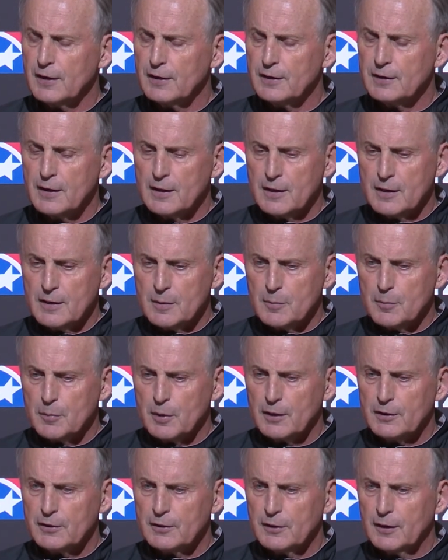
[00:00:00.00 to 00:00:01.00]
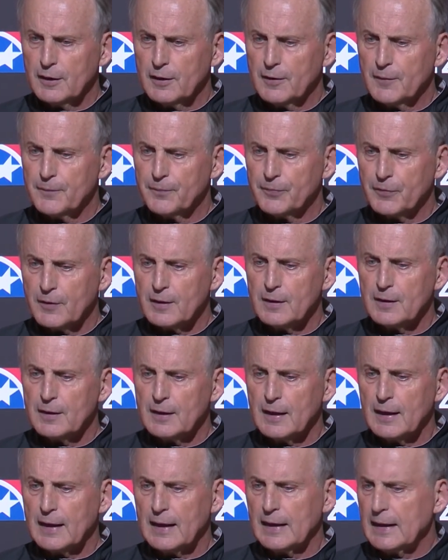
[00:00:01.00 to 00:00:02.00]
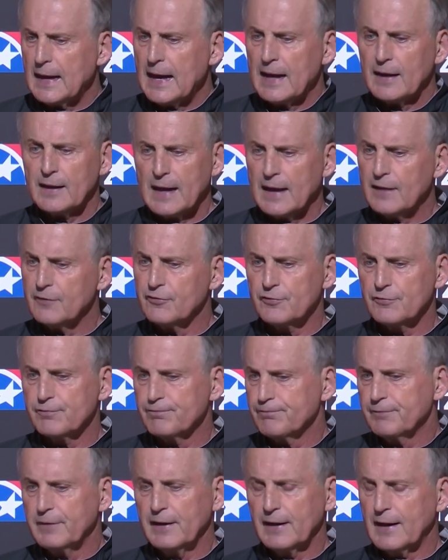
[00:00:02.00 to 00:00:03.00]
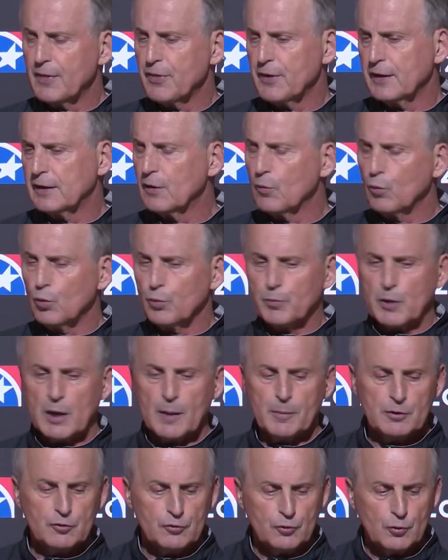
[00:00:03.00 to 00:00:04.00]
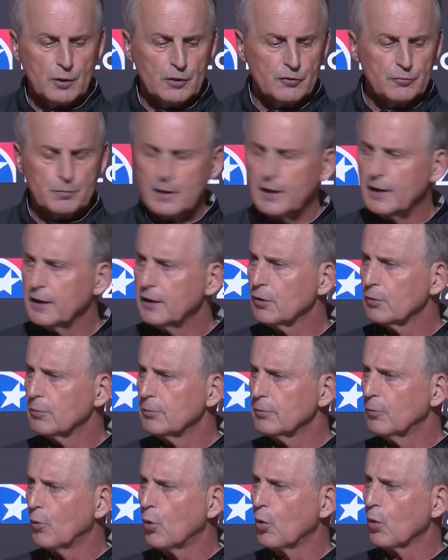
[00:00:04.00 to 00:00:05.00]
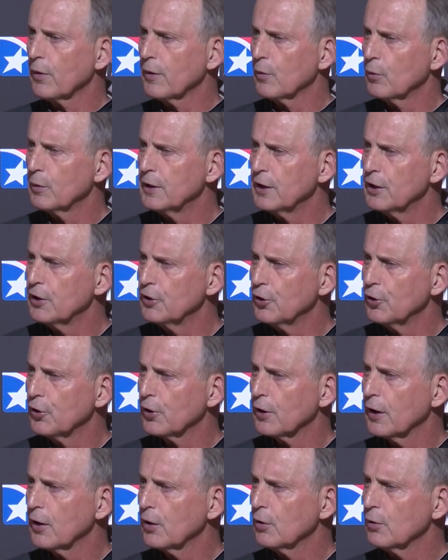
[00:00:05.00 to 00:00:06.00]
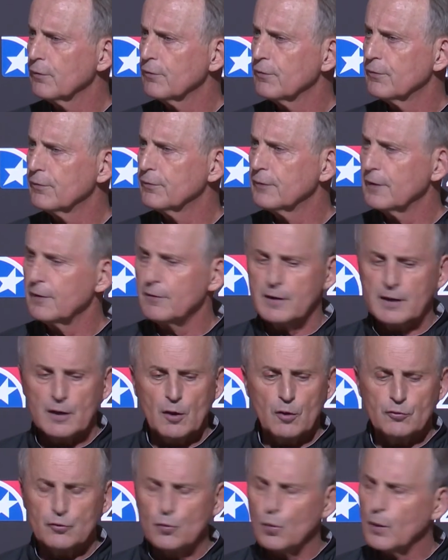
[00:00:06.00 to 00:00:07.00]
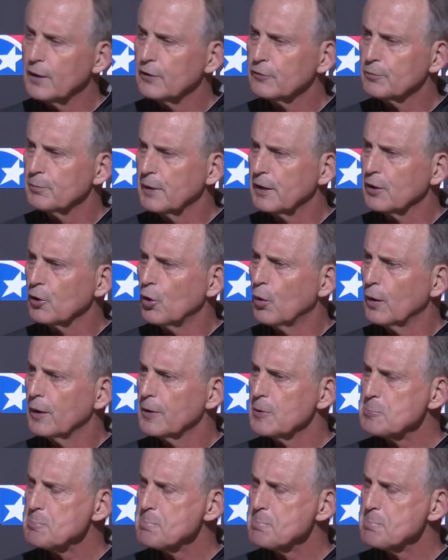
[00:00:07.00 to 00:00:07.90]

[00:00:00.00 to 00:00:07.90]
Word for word: And but um, I, I yeah, I think that we'll probably shoot as many or more than we did a year ago if it goes the way it's been going.